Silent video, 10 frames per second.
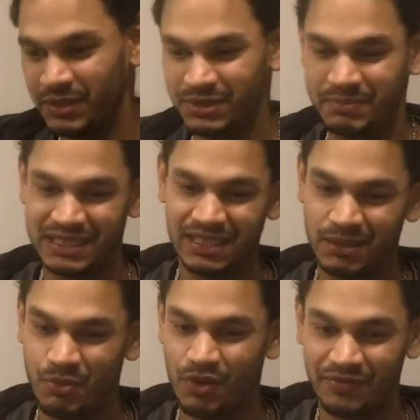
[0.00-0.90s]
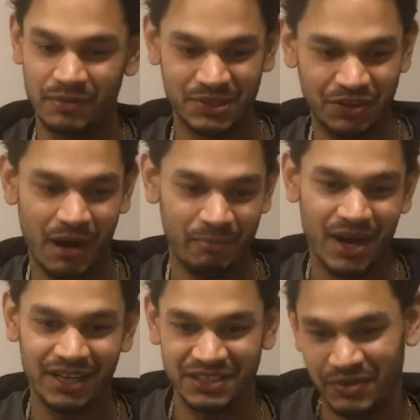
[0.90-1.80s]
He was basically born from scrap
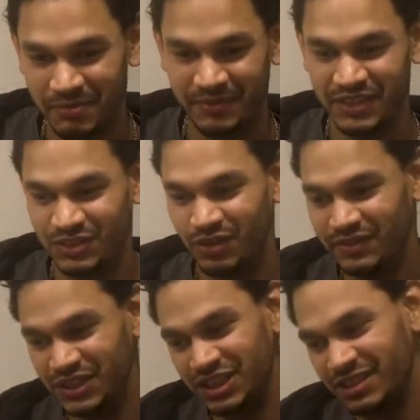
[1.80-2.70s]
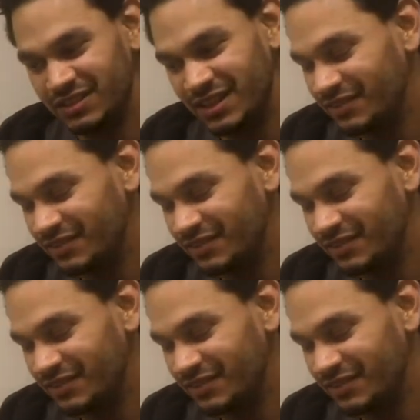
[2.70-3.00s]
parts from the VTOL version.